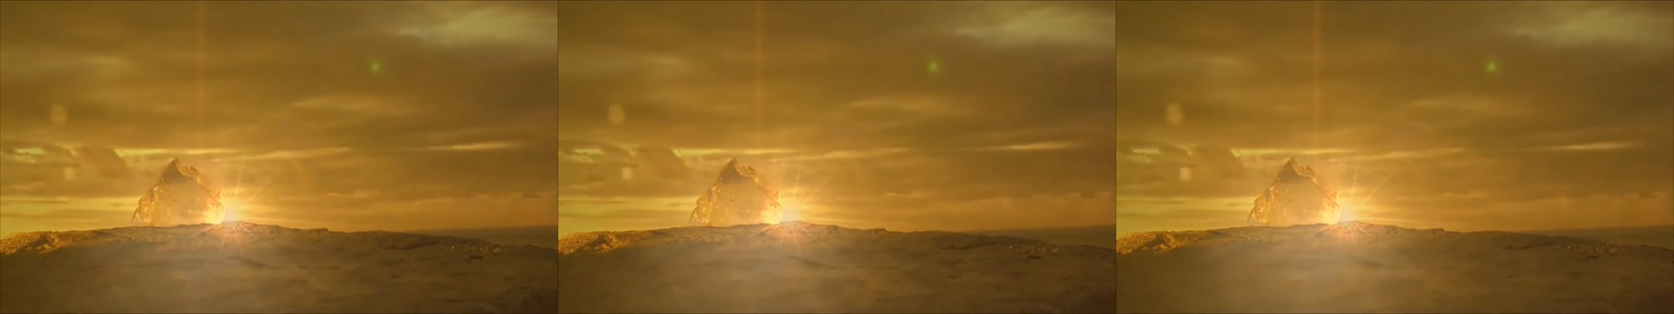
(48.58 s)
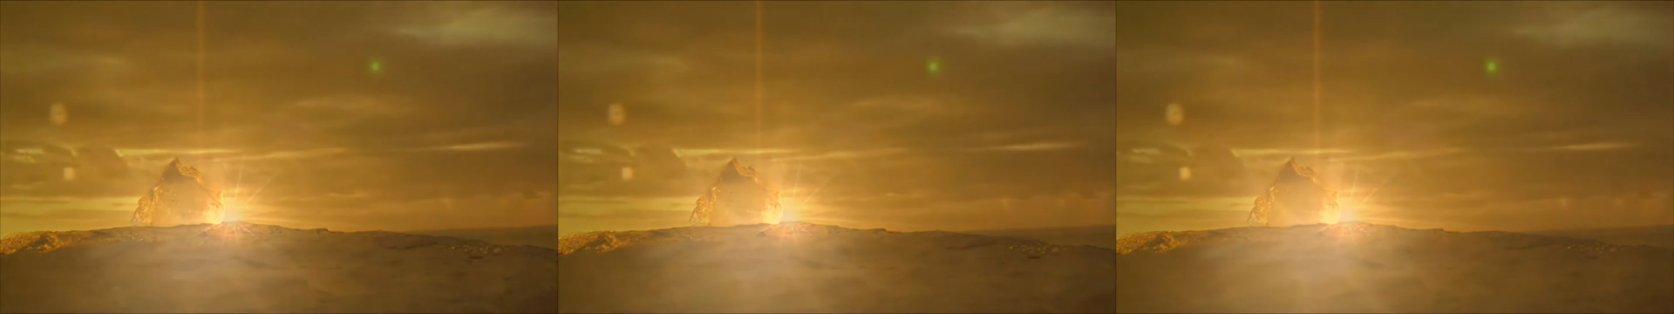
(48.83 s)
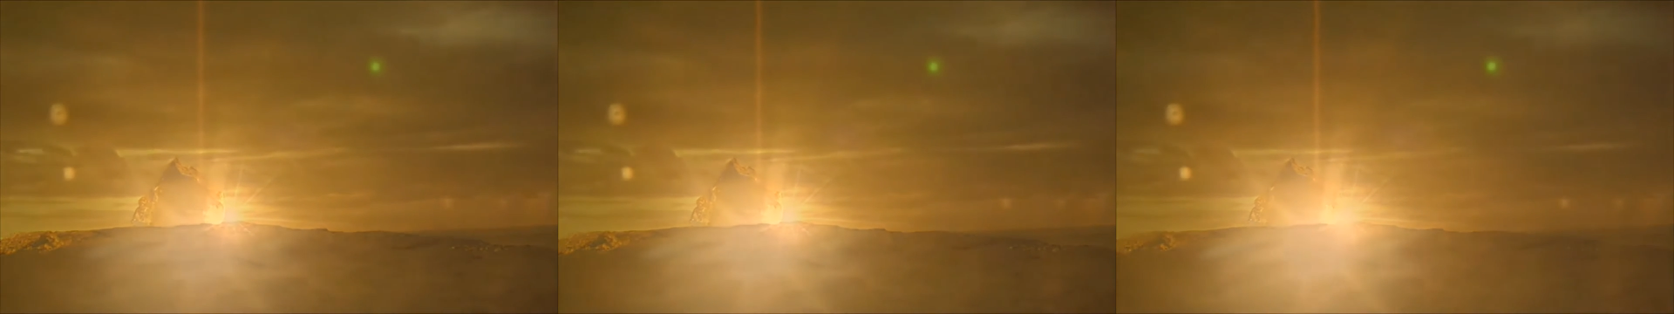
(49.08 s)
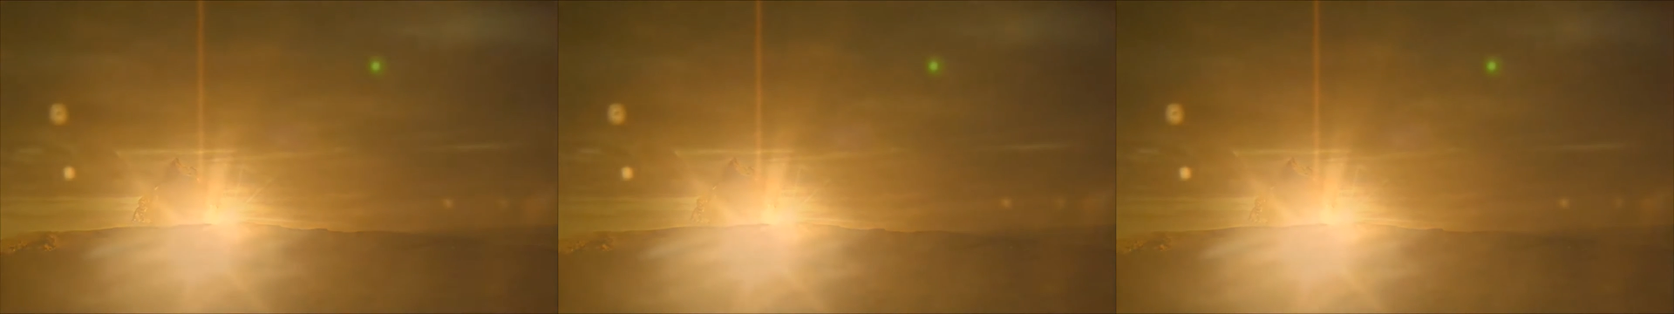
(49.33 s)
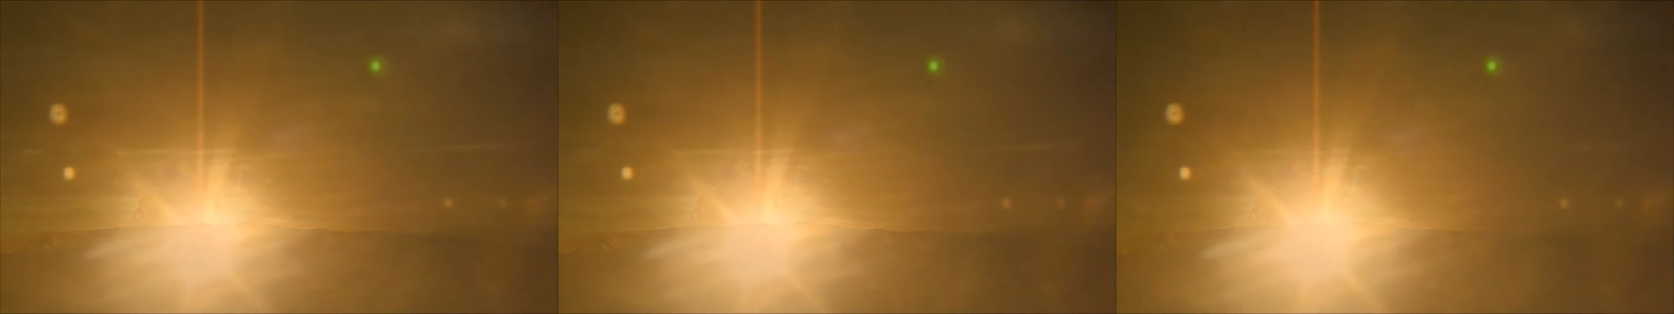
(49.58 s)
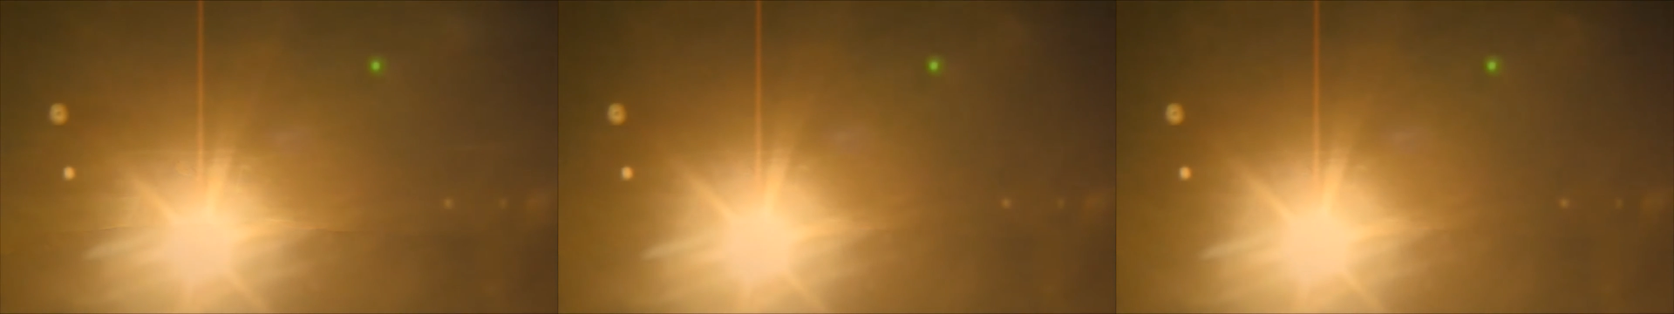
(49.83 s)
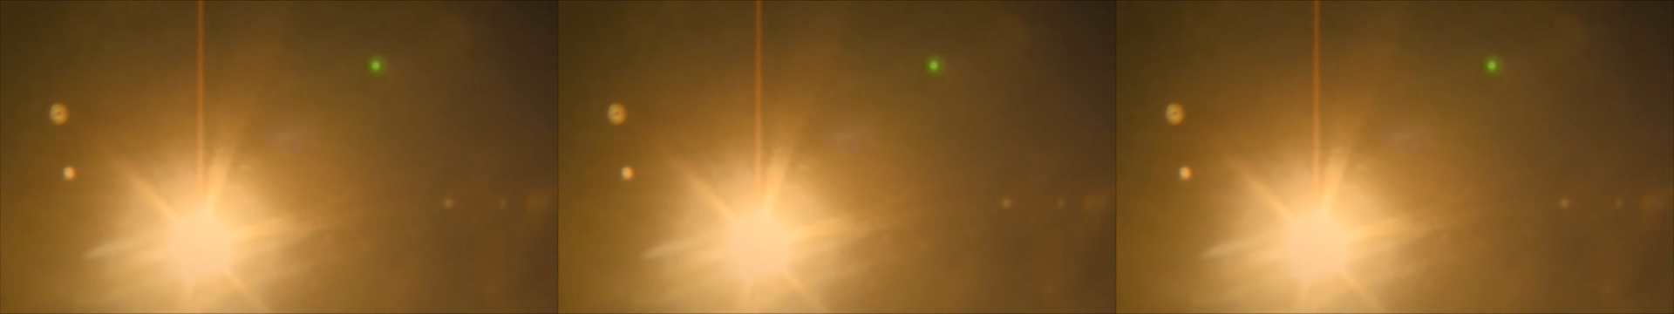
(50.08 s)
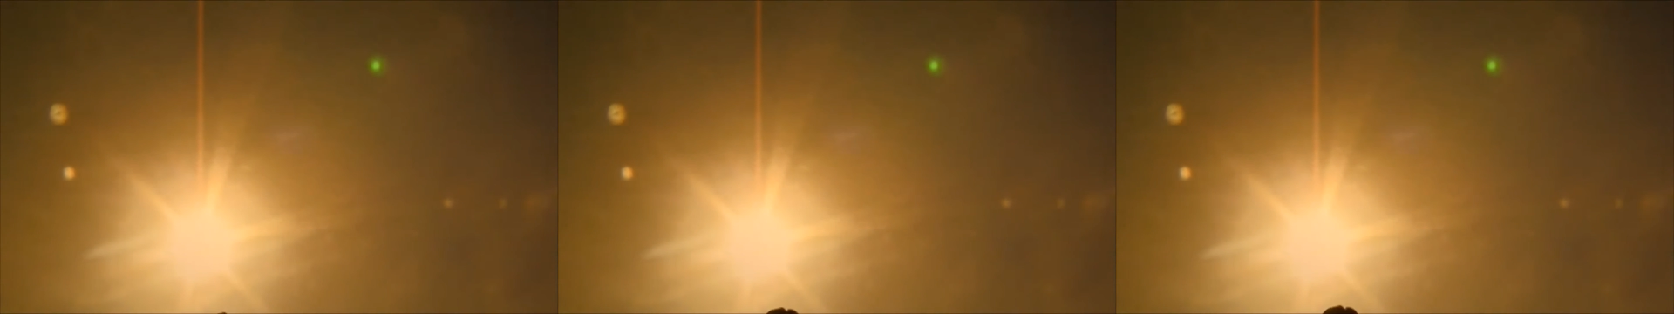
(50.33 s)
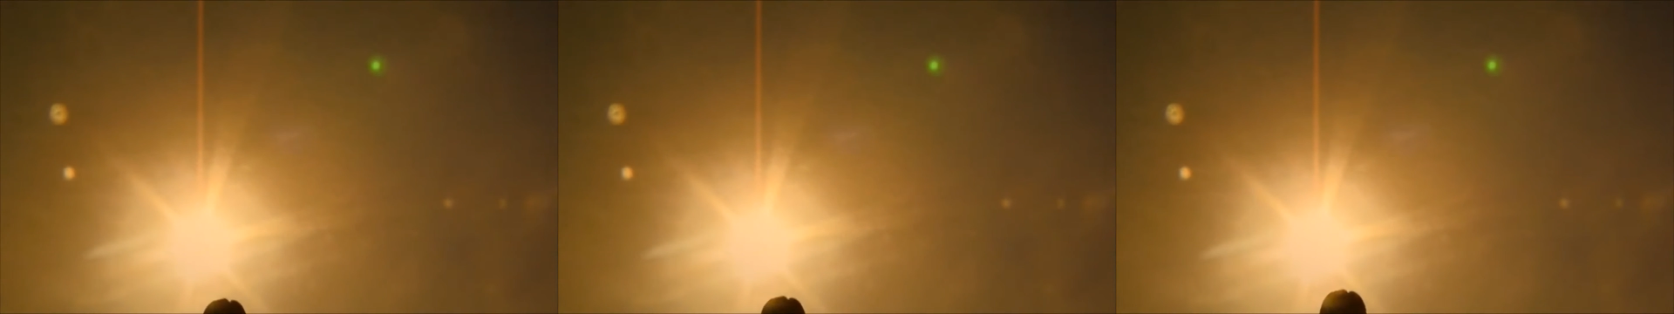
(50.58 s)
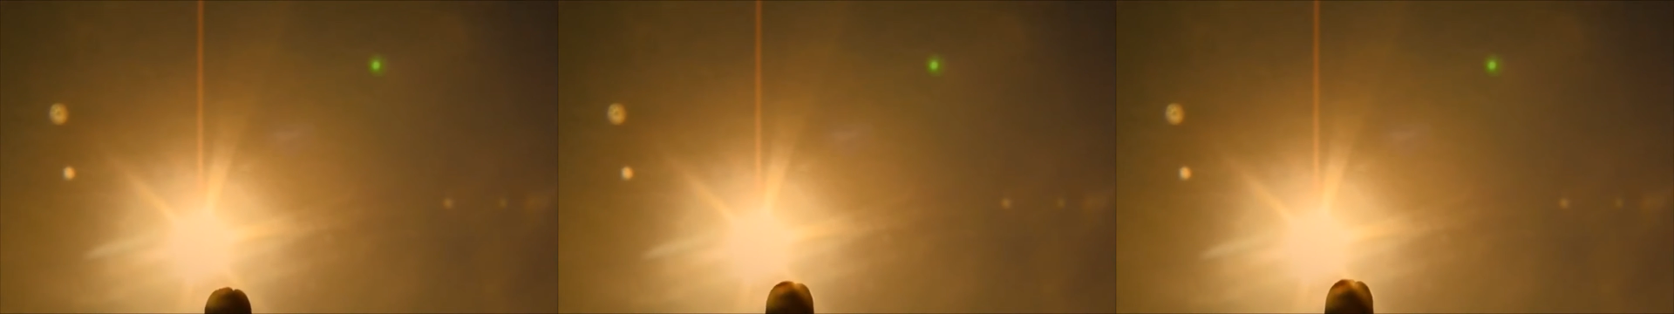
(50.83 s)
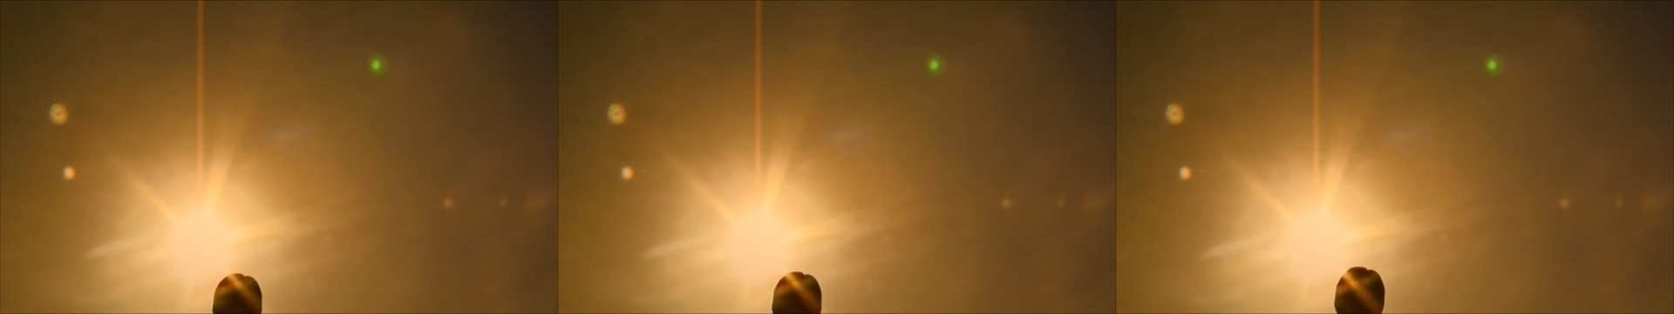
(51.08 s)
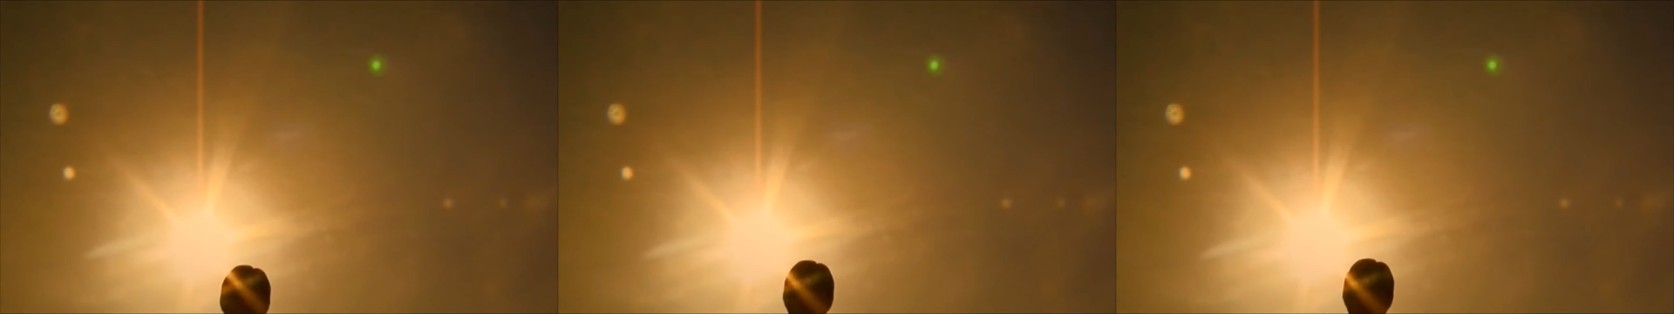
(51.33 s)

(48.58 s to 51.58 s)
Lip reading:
(no speaker visible)